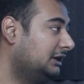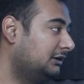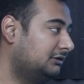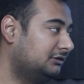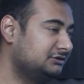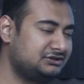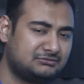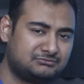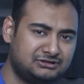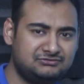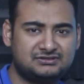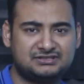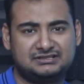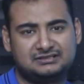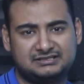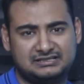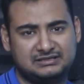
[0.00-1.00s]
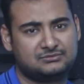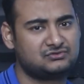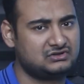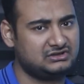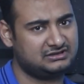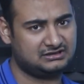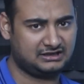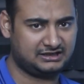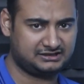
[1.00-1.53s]
uh, germany was in the same
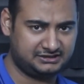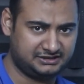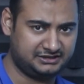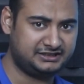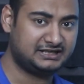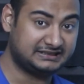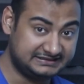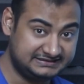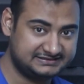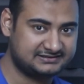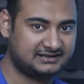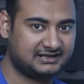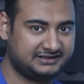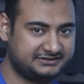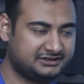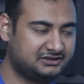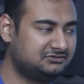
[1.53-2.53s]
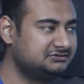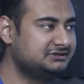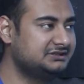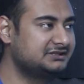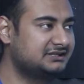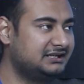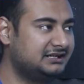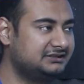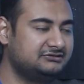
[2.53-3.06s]
state like india is right now
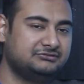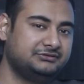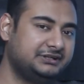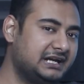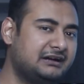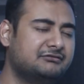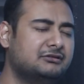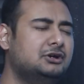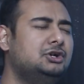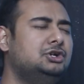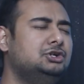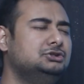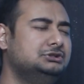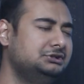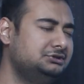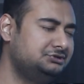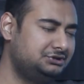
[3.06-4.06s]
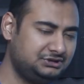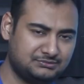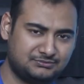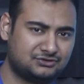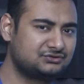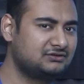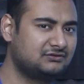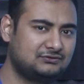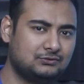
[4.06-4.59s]
is that we have g g
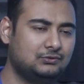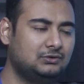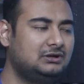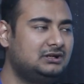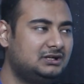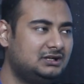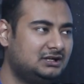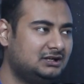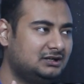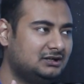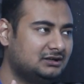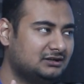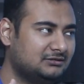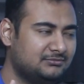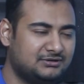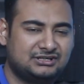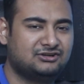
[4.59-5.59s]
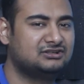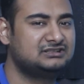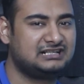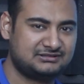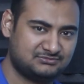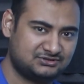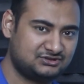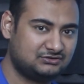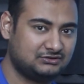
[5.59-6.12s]
amounts of coal uh, but not
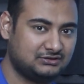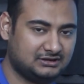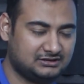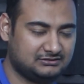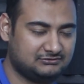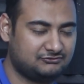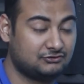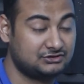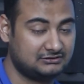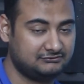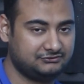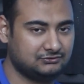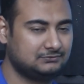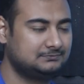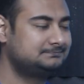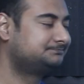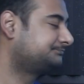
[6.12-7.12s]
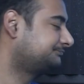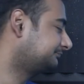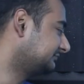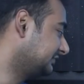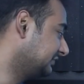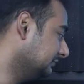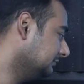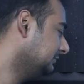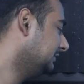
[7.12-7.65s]
that much uh, fossil fuel
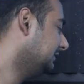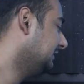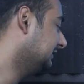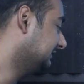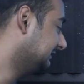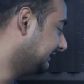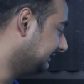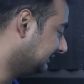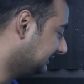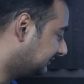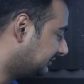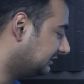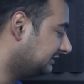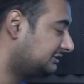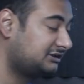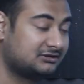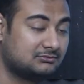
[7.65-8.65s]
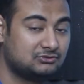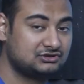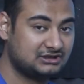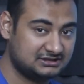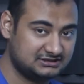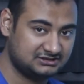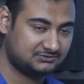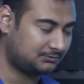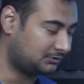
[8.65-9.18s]
so they literally
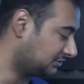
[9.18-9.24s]
turbocharge this